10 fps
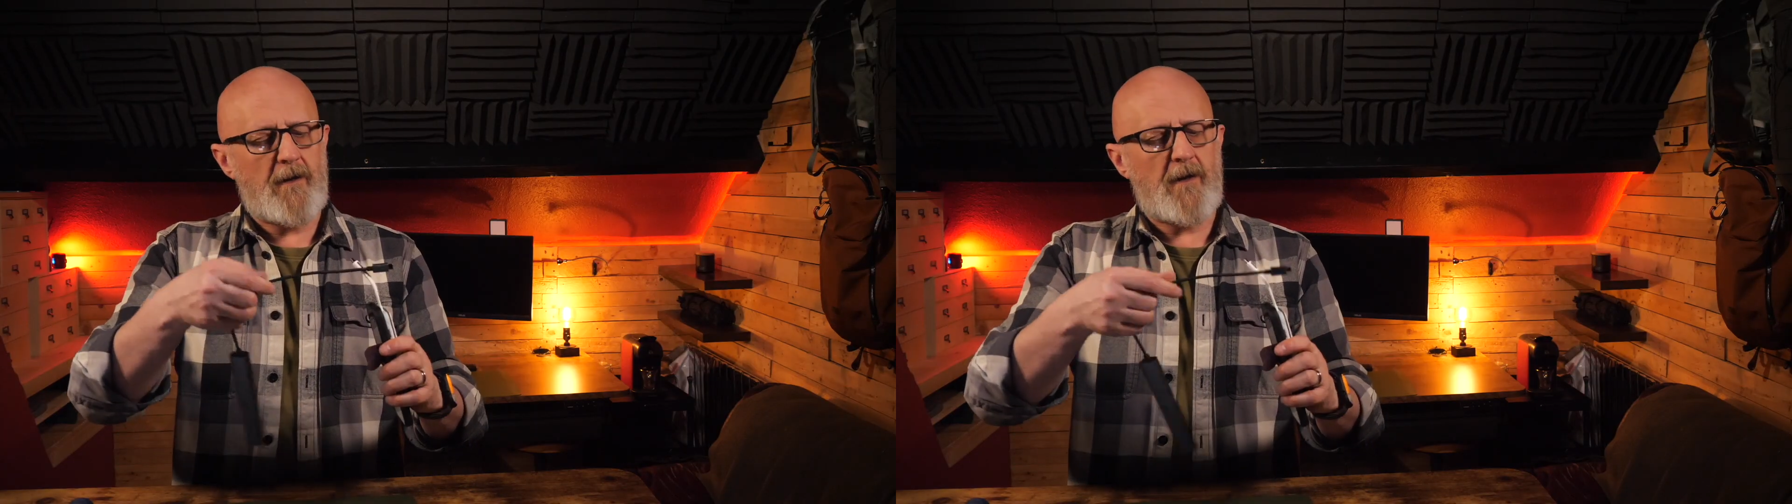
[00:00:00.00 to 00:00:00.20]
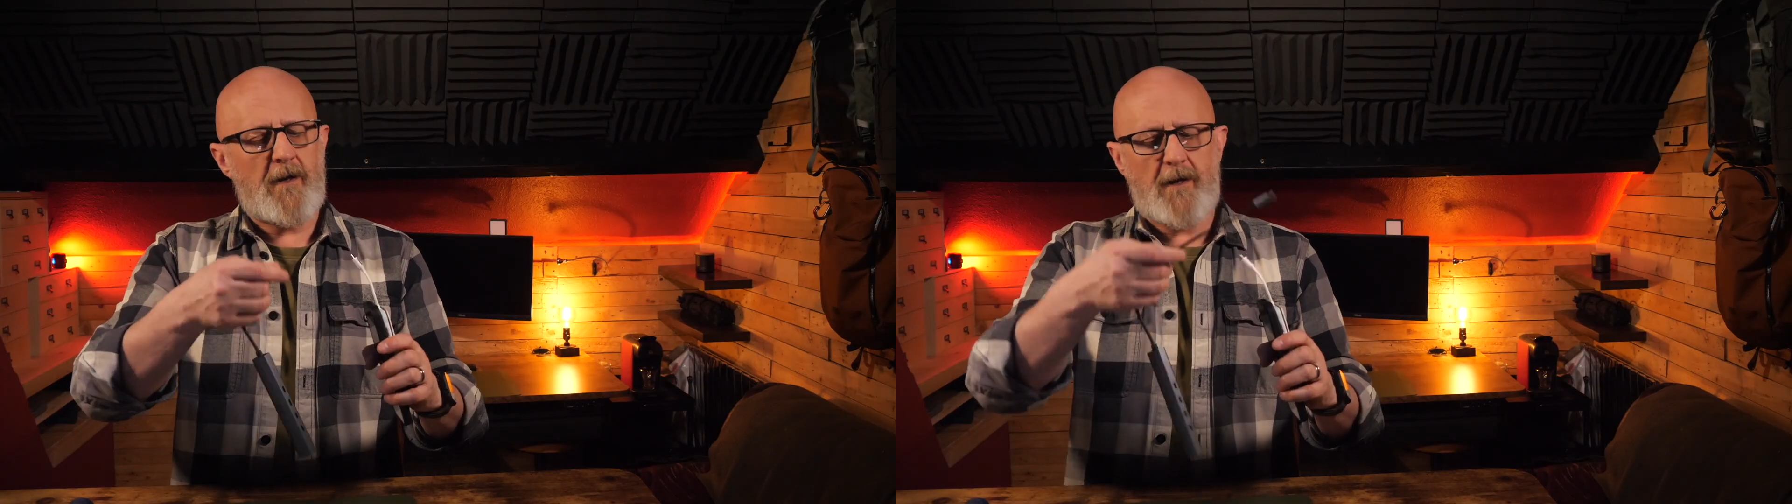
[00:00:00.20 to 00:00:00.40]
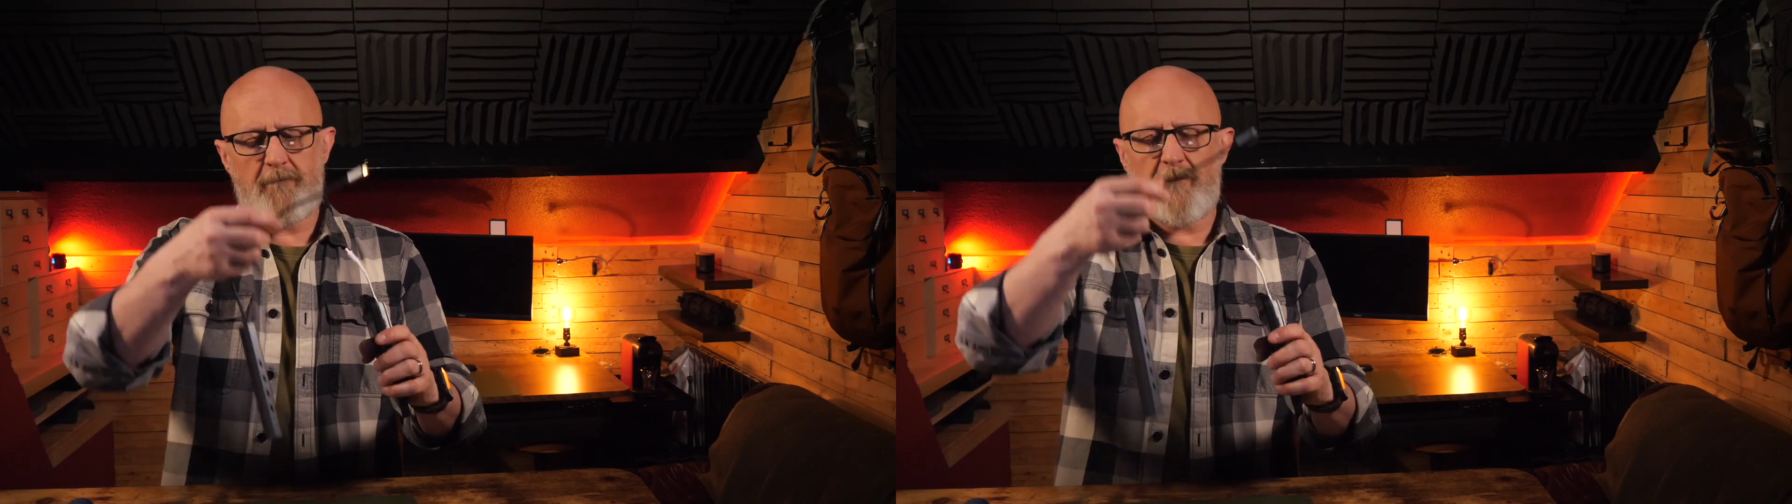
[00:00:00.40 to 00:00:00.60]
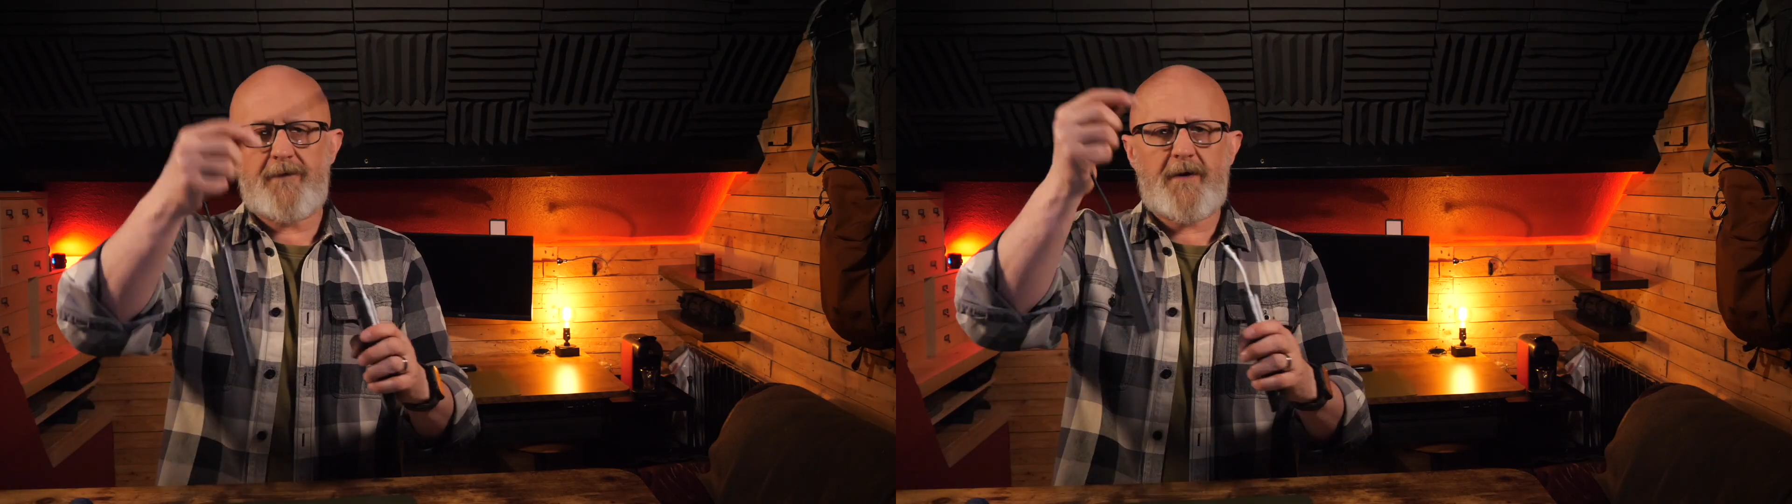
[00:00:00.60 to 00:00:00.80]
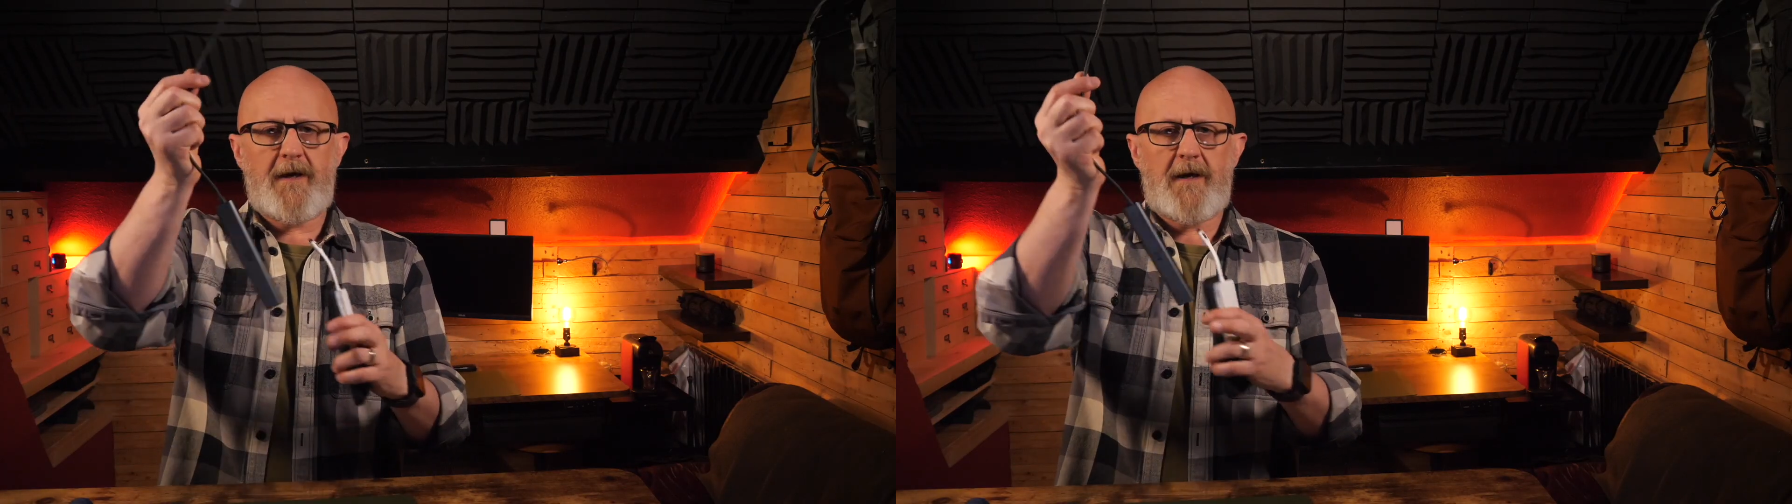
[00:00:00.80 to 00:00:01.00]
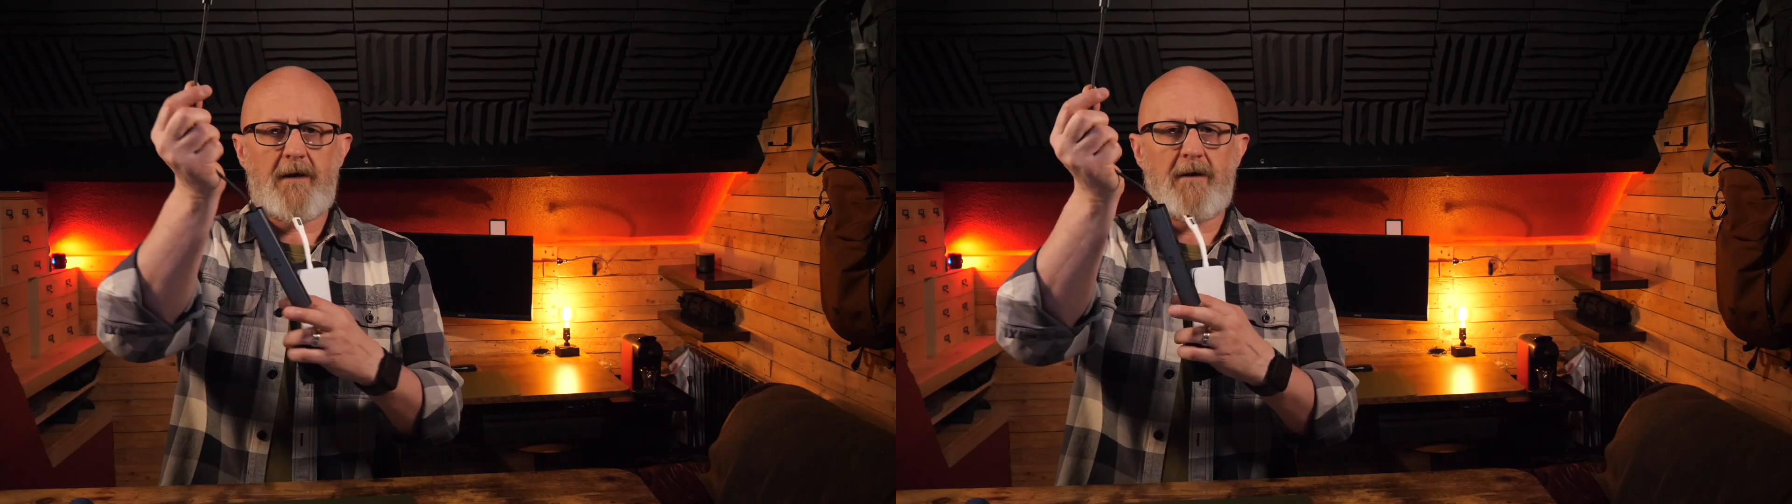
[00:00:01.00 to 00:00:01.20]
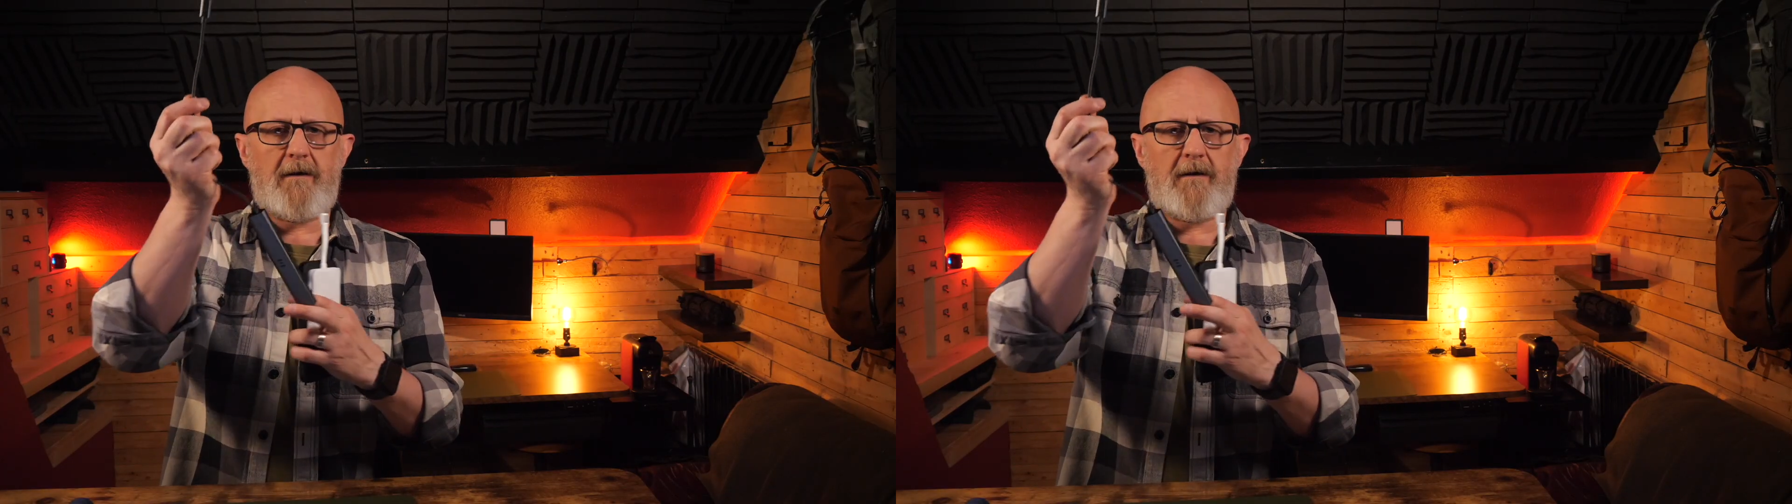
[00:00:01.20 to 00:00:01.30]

the